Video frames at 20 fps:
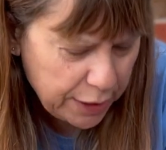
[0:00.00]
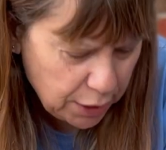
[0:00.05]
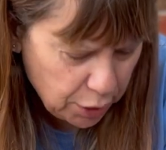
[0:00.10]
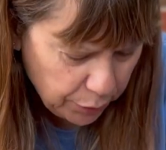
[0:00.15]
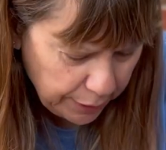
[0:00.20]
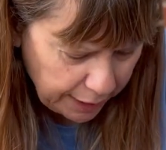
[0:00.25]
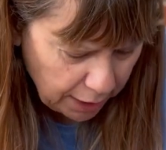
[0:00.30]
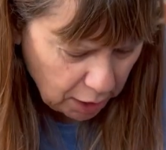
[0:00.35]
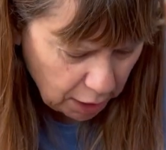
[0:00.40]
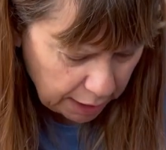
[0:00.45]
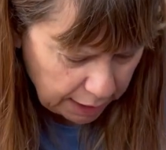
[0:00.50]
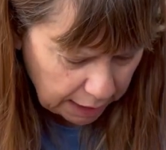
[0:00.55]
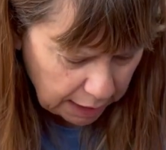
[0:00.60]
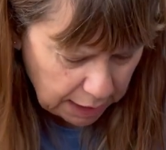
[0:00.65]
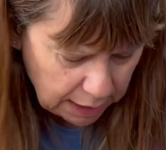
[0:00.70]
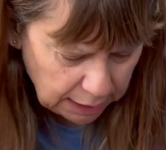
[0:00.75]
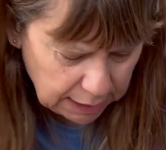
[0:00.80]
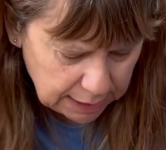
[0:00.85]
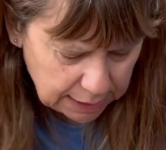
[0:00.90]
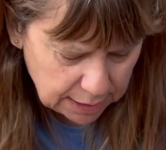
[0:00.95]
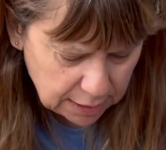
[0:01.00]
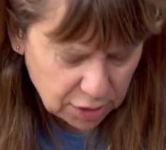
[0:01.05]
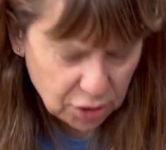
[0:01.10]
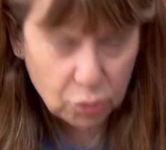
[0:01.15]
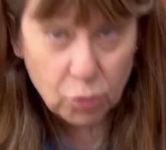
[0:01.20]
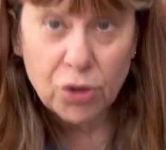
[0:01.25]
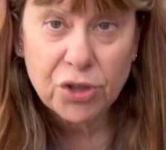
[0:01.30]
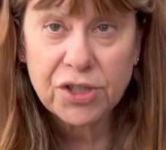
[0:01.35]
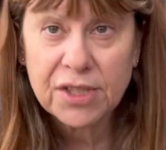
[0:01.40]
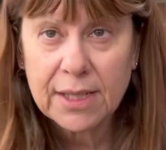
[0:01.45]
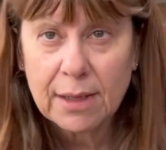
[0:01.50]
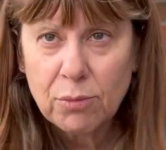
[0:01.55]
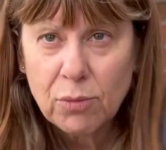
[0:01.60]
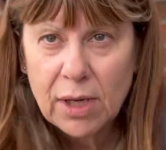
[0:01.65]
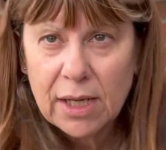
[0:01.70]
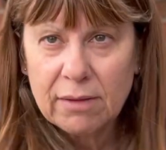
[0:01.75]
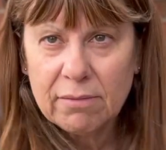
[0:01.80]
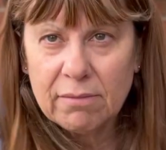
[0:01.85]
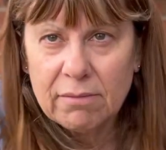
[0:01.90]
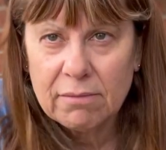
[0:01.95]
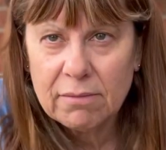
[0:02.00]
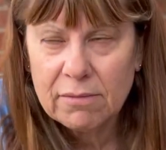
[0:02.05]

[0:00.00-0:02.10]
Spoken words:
doing it, I guess, and to watch someone